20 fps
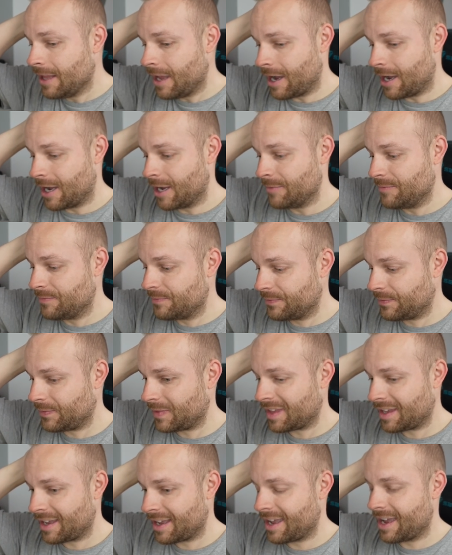Um,
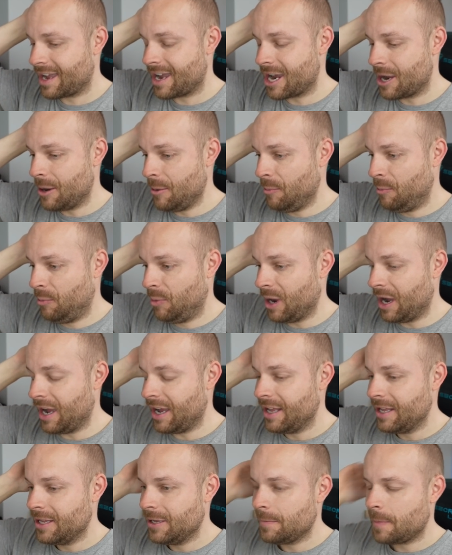but